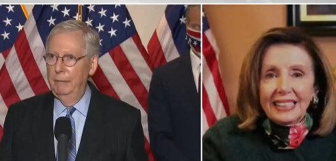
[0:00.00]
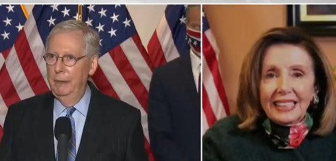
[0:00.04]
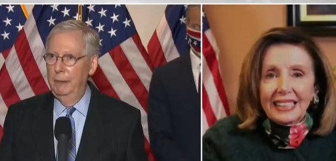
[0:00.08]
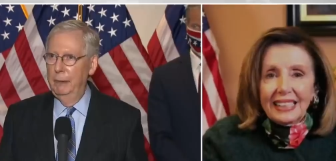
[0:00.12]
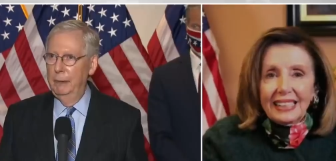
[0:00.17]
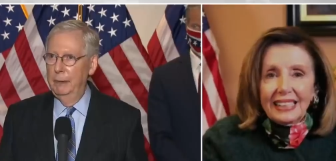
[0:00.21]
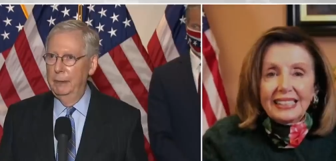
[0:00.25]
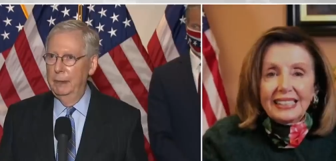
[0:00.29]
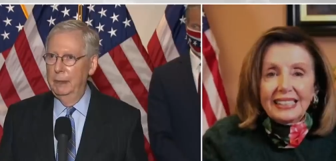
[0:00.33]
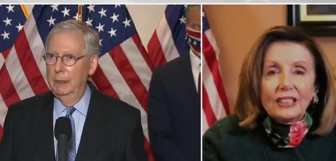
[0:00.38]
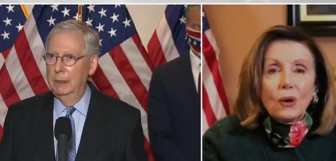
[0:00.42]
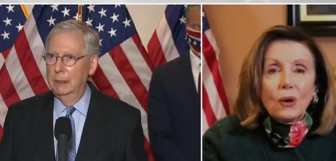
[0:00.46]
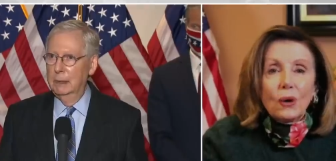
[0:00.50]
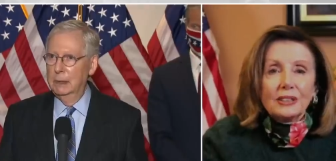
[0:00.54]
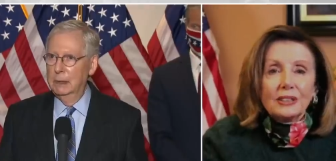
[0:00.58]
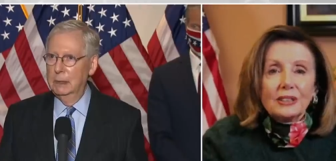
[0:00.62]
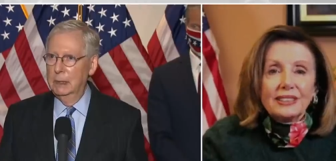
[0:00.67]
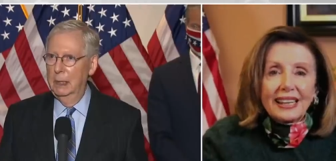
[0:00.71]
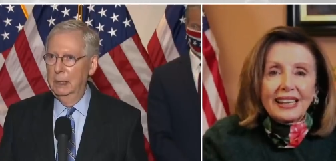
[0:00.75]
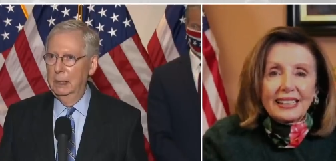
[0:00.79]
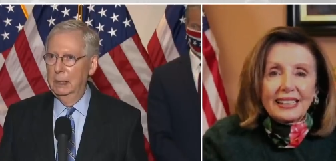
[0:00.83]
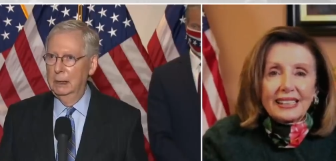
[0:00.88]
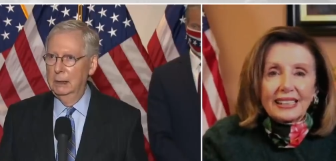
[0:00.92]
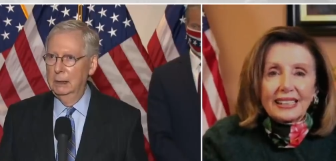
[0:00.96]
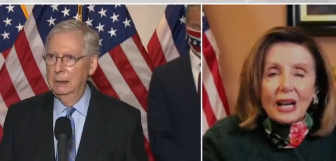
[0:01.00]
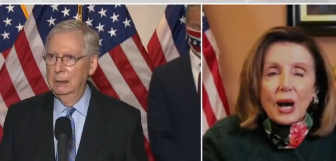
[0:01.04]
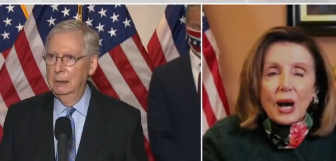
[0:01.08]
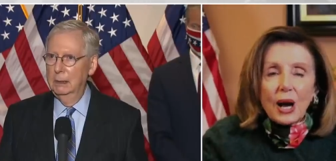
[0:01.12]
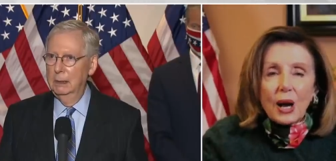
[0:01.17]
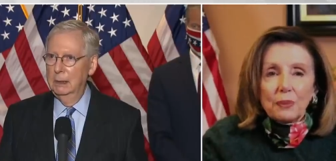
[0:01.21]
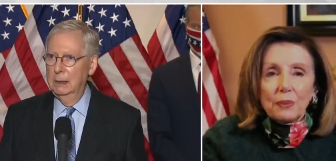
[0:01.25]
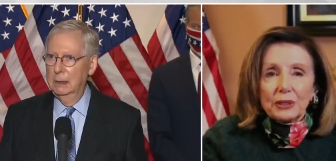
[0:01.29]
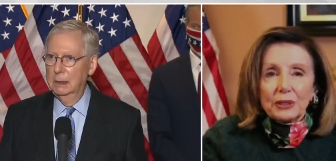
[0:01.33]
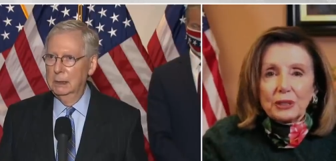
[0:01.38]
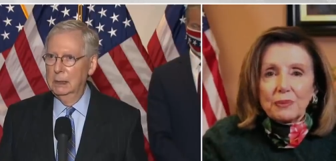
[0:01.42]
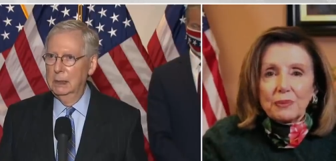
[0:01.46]
Speaker 1: he calls that an
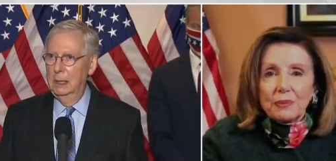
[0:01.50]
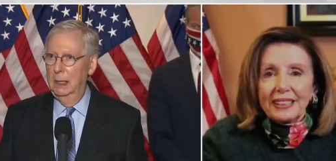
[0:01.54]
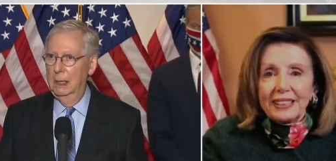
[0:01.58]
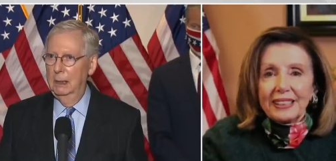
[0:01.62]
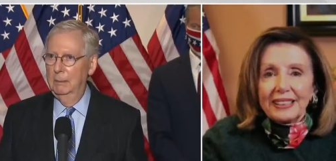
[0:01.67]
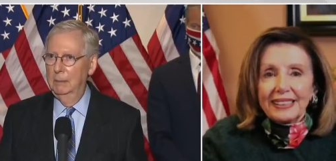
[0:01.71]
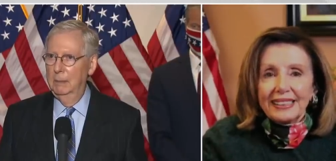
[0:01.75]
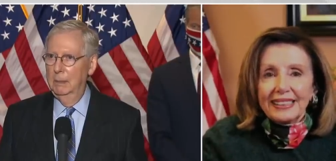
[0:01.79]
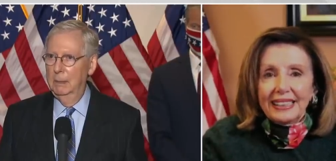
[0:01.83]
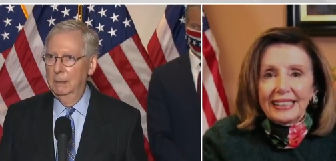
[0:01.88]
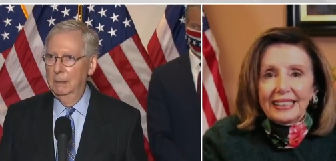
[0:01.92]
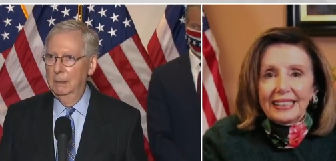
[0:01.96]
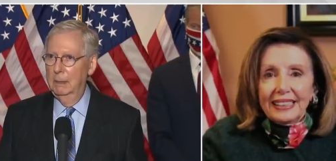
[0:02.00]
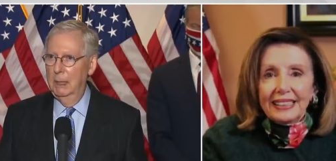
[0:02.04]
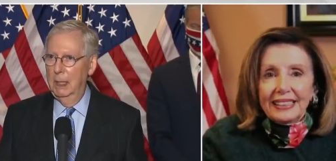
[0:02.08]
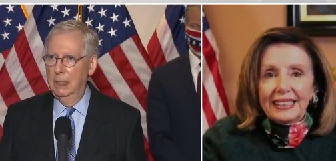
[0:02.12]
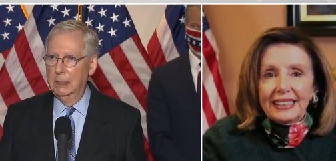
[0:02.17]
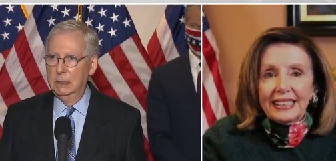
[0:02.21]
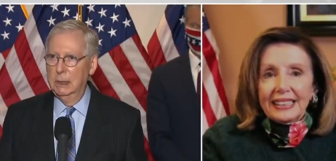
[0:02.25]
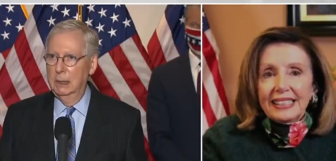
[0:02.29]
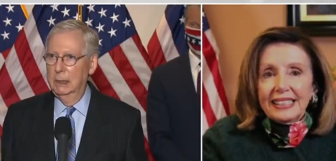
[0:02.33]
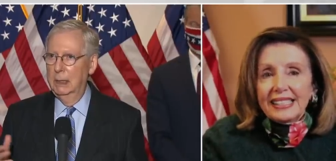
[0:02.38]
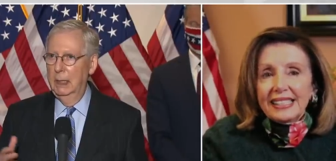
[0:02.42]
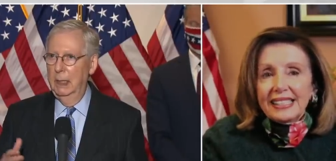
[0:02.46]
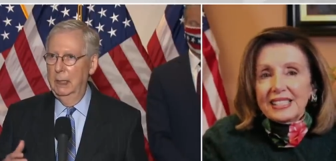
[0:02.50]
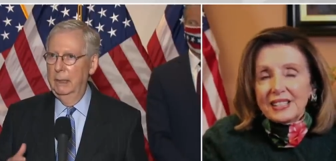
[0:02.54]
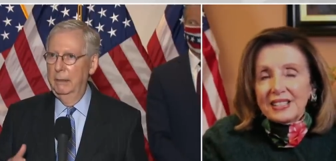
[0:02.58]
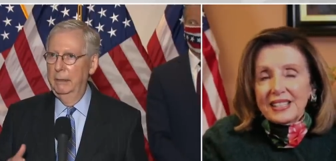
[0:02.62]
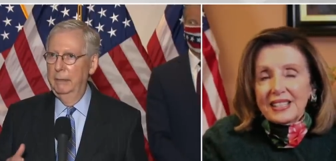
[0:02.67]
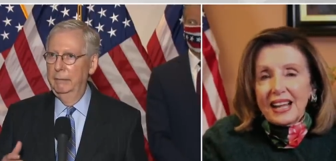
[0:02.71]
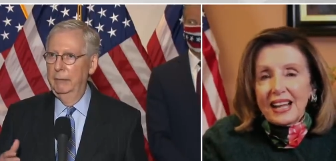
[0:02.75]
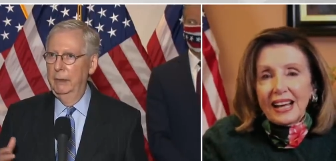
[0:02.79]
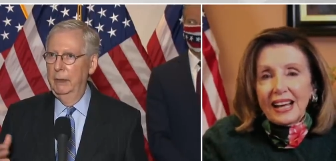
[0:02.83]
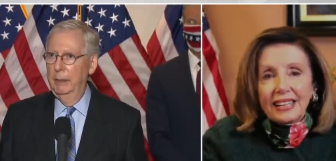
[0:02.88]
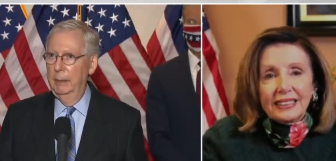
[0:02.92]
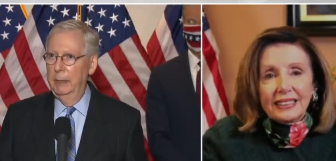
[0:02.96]
accomplishment, he is
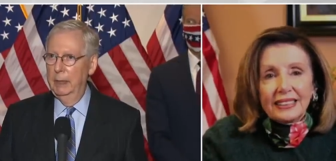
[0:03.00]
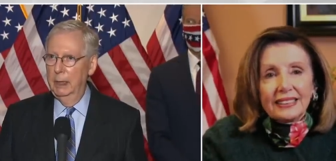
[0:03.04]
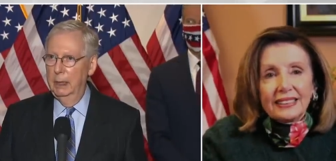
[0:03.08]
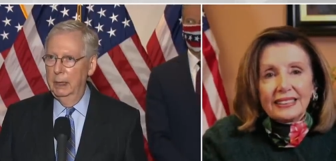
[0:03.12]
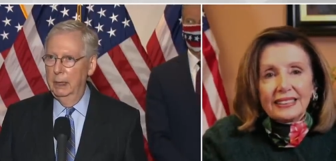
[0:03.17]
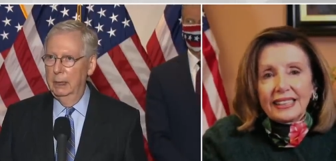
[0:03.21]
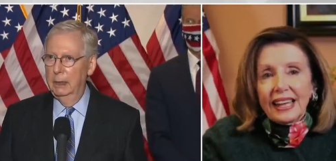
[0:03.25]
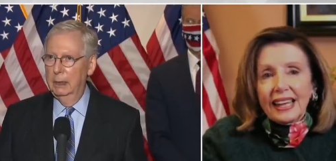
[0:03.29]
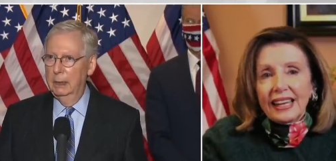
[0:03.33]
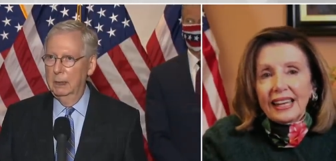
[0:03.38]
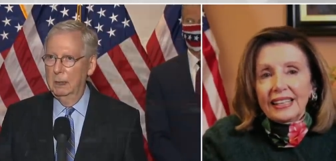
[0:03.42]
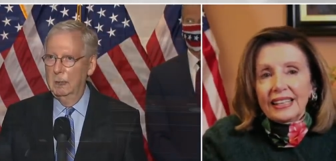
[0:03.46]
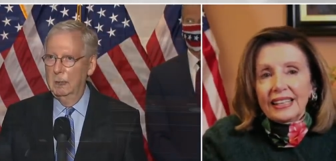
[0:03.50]
not in any